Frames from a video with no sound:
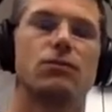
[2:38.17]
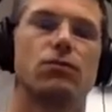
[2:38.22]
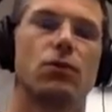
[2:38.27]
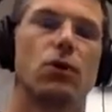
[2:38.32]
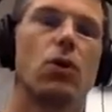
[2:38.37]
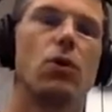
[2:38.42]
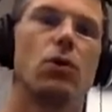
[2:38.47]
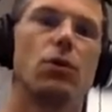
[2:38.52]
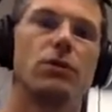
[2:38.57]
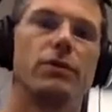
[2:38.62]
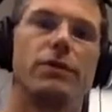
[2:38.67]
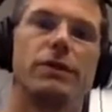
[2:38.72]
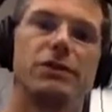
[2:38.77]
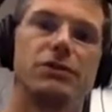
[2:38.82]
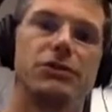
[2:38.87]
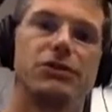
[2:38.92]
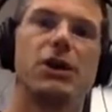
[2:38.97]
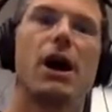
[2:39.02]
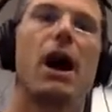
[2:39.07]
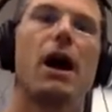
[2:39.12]
role,
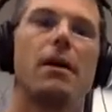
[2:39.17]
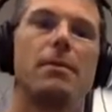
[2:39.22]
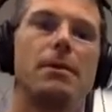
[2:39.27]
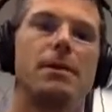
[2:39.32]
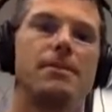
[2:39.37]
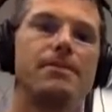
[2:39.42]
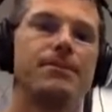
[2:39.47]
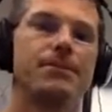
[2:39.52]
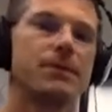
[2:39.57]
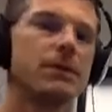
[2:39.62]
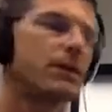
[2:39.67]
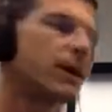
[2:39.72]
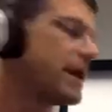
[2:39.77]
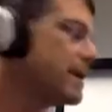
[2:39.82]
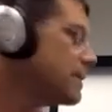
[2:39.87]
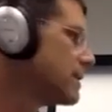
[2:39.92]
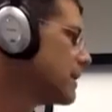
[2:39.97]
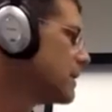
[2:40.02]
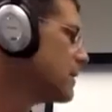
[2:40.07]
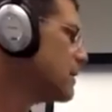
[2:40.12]
this job,
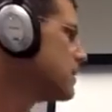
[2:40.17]
right?